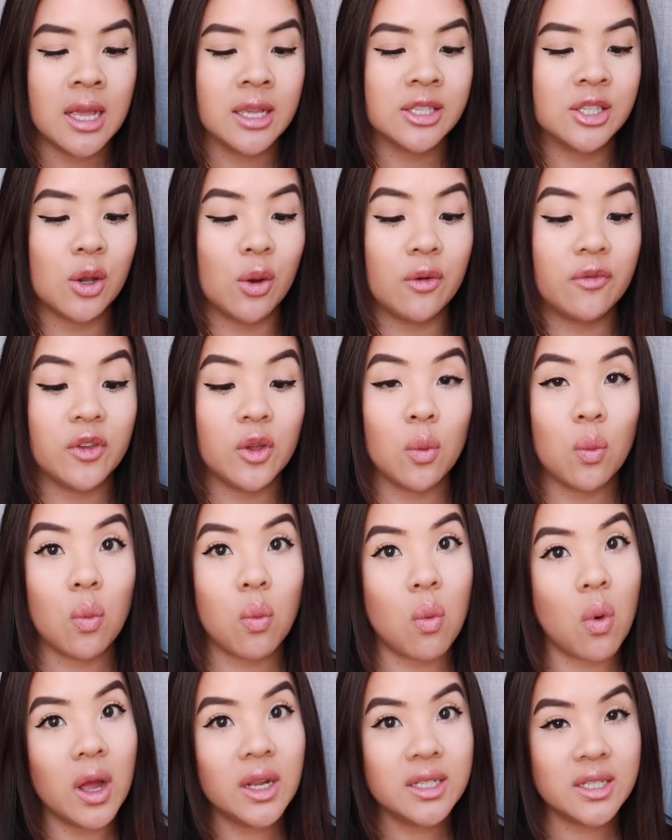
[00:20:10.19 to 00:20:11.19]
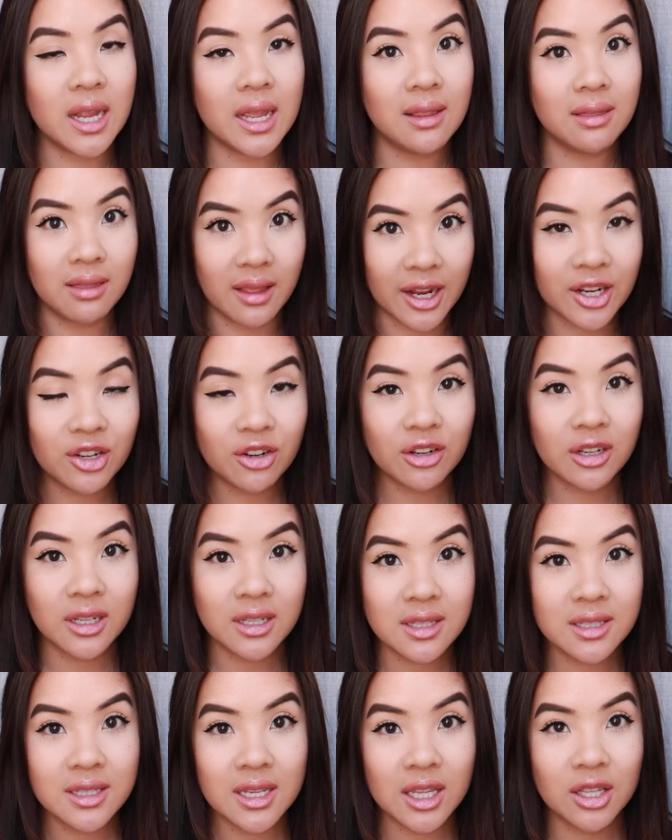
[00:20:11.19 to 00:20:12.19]
So if you want a lighter
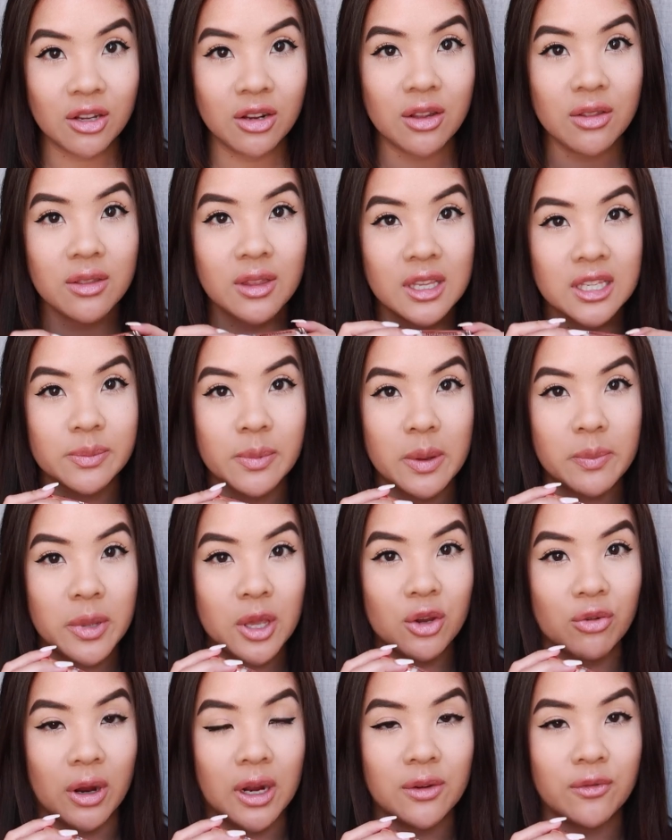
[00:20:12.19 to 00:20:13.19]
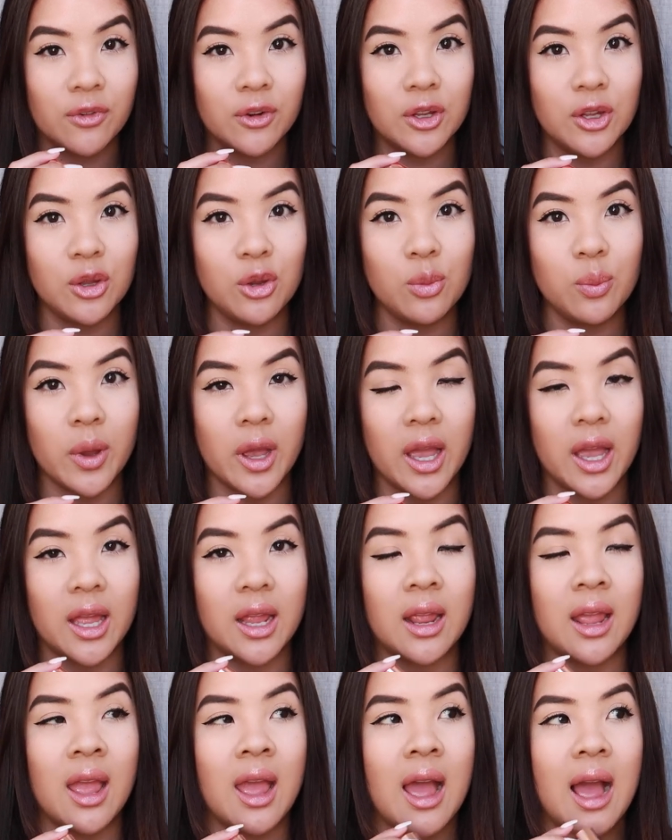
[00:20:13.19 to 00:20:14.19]
concealer, this might be great for you,
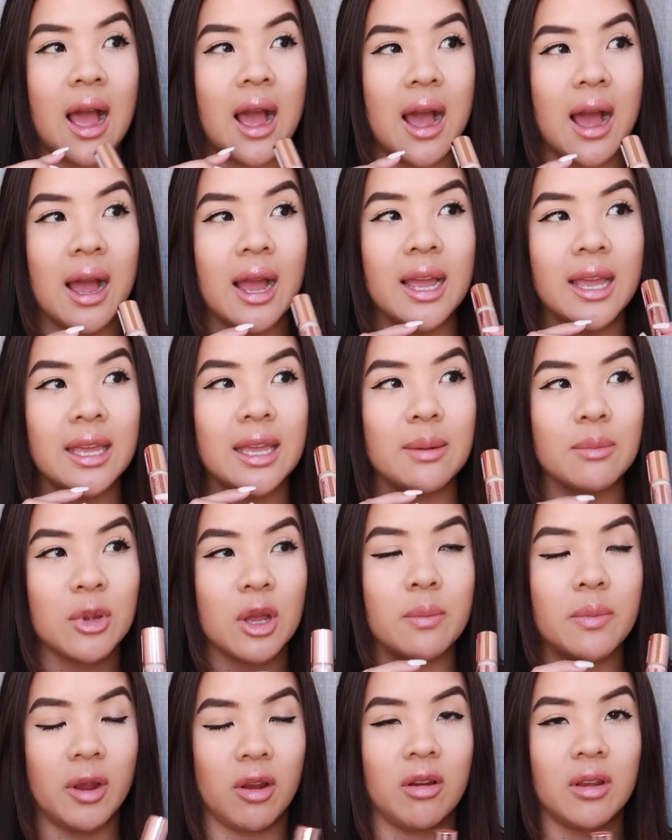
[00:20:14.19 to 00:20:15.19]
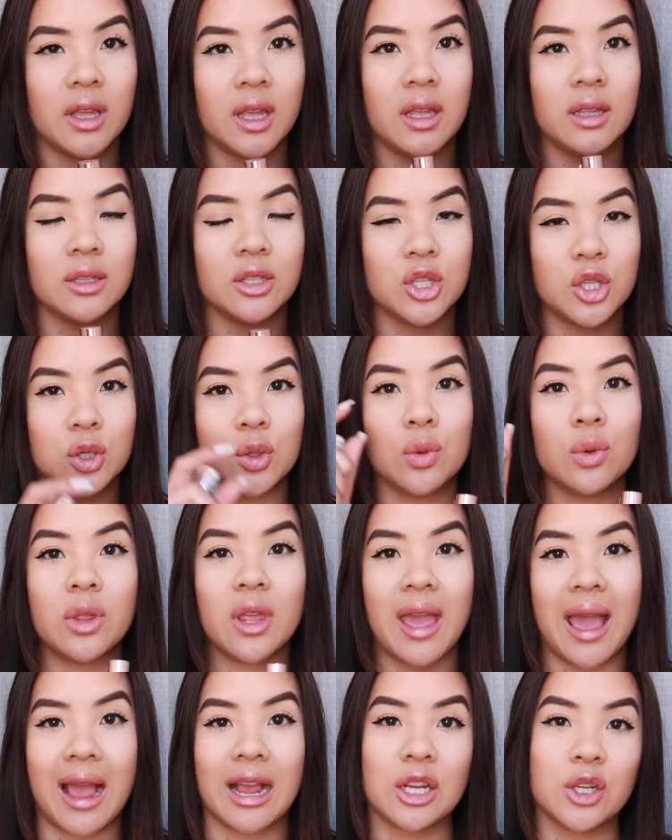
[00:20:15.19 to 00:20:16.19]
but I am comparing it to
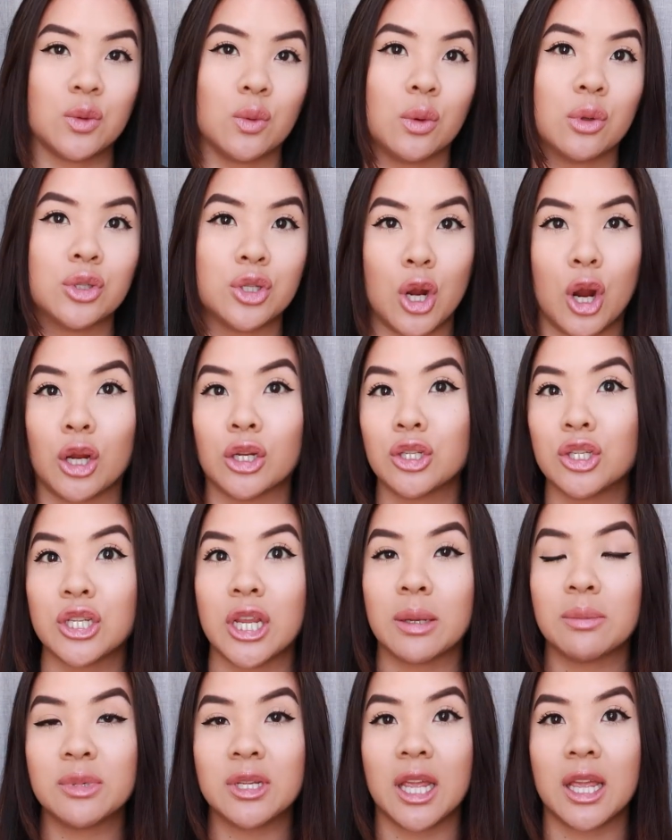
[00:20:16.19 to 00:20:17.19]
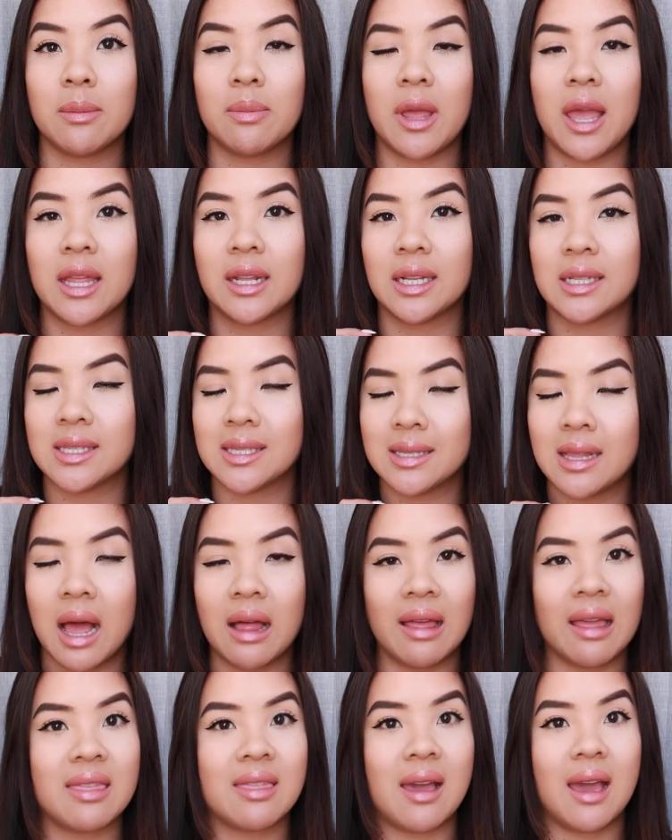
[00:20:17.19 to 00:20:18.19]
the actual Tarte Shape Tape, and it's
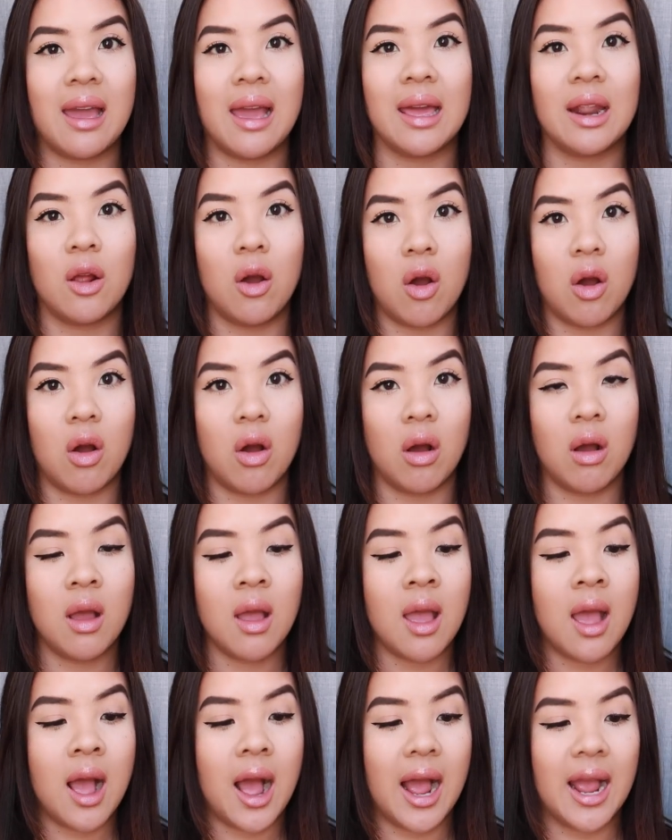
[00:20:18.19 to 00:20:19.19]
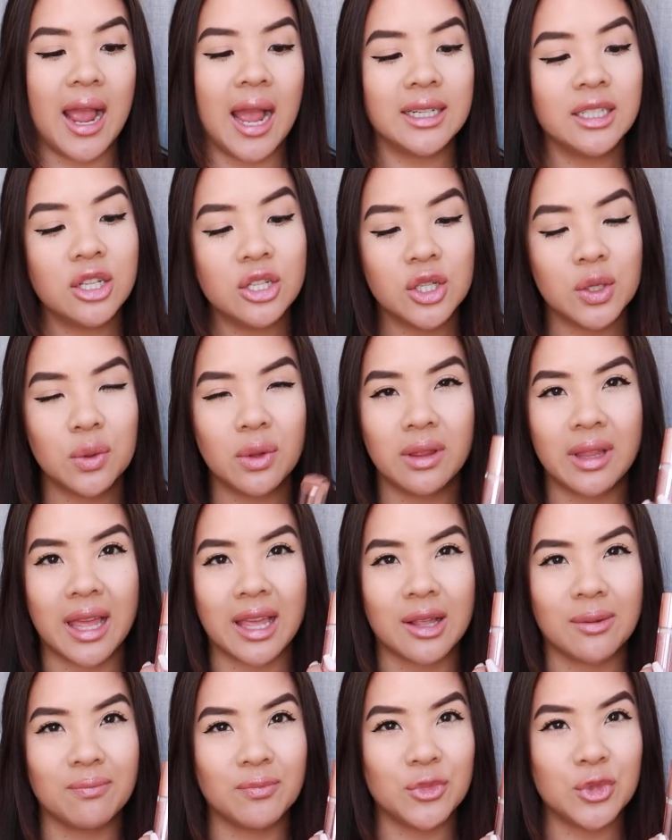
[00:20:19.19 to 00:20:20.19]
not like that at all. I had to do it
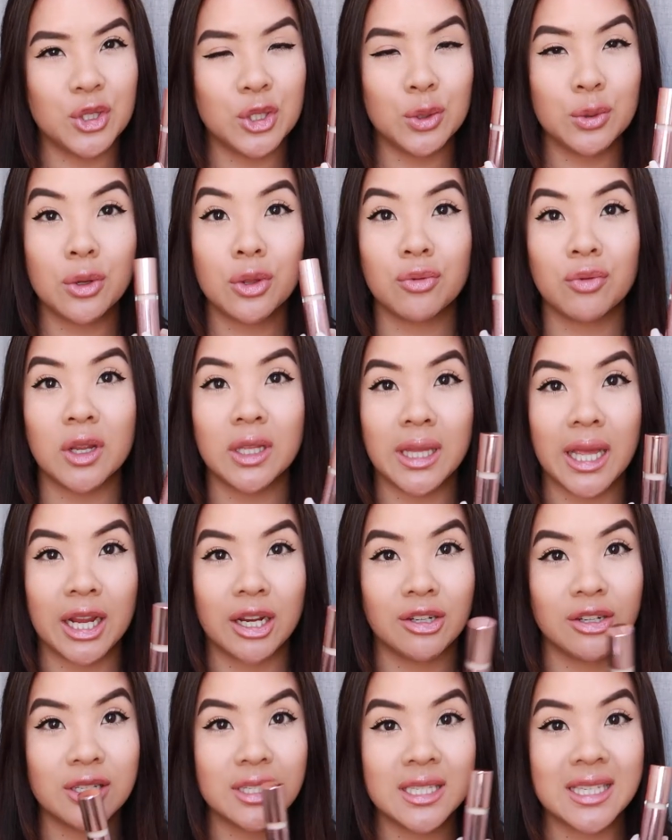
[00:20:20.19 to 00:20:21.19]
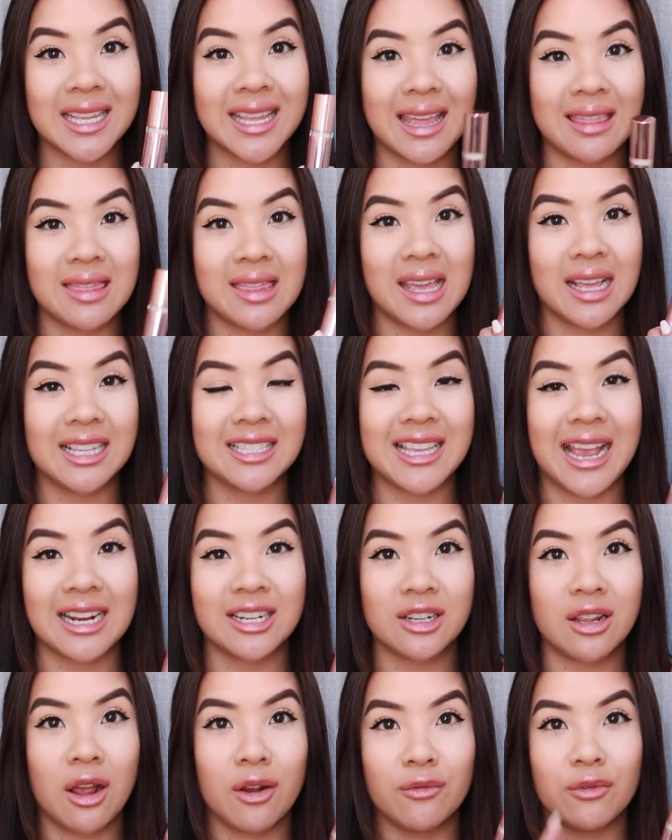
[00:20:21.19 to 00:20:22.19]
like 2 to 3 layers to get the
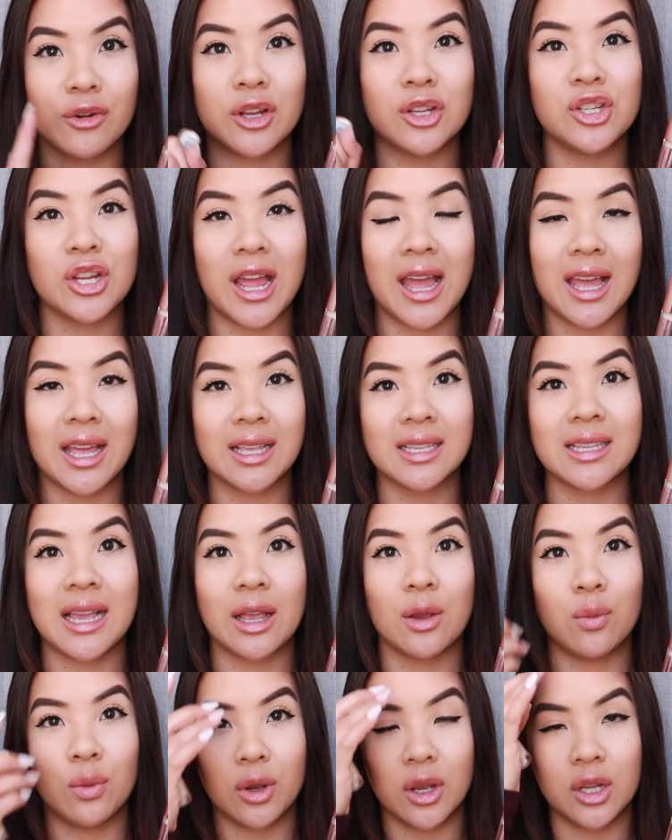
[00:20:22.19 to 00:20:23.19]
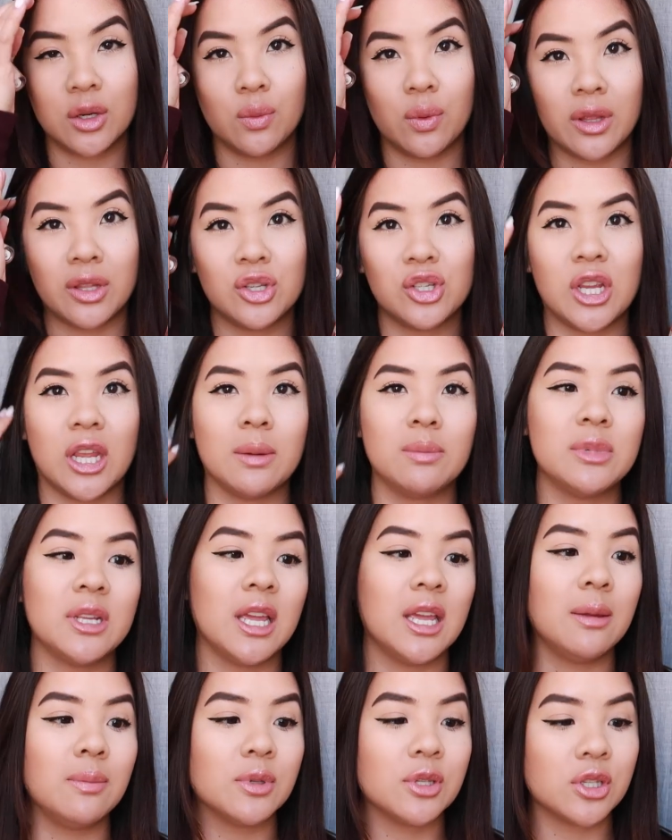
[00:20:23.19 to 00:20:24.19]
exact coverage as I would with Shape
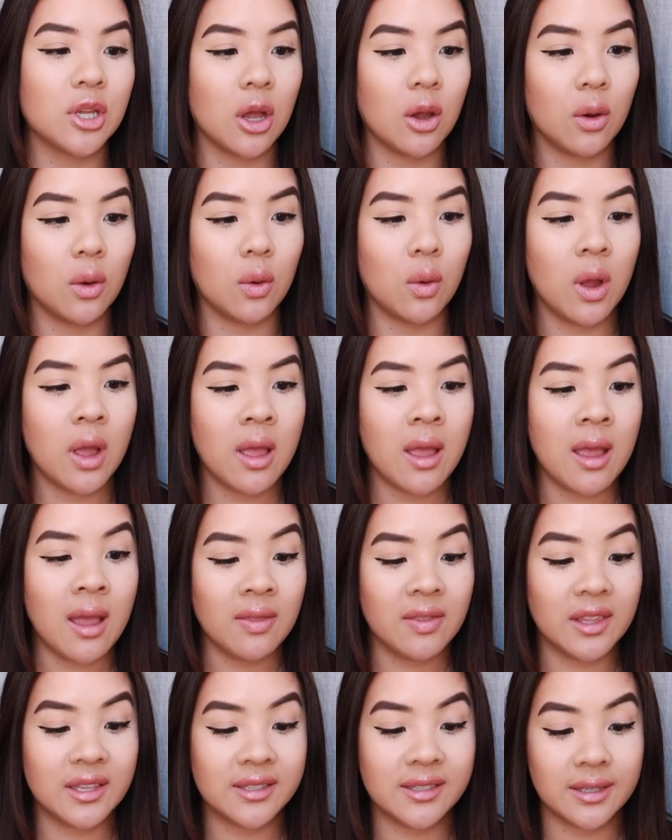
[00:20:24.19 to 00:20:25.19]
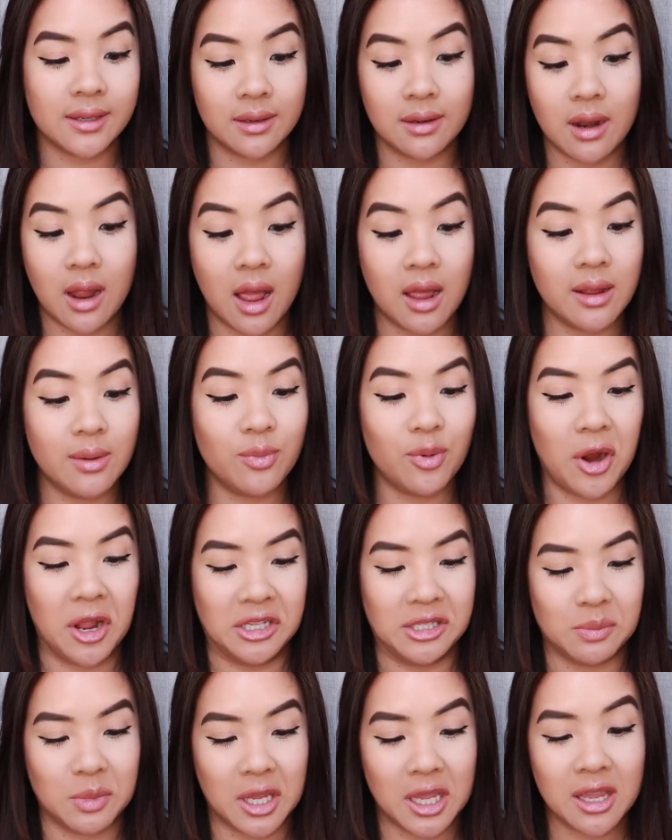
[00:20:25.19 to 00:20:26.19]
Tape, so this did not
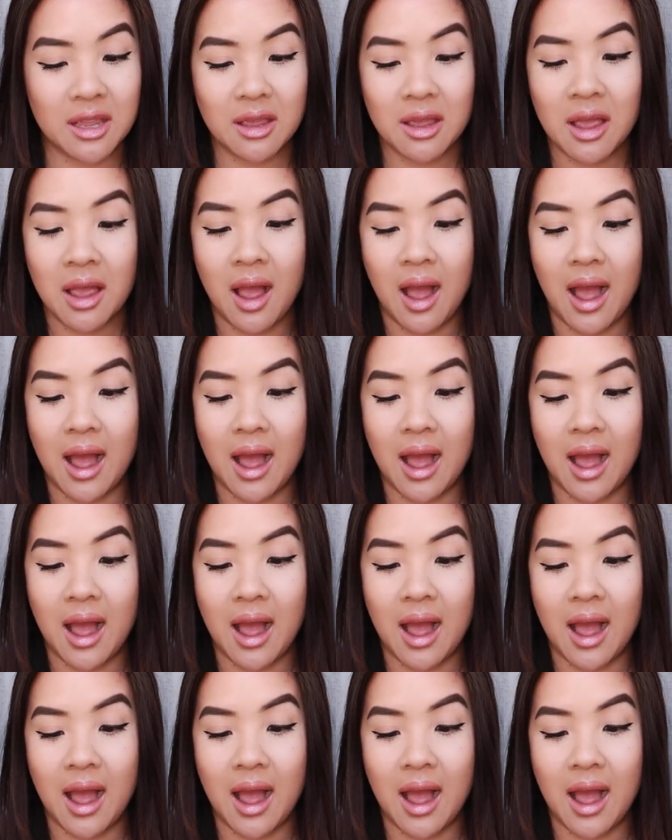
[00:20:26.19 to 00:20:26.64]
impress me.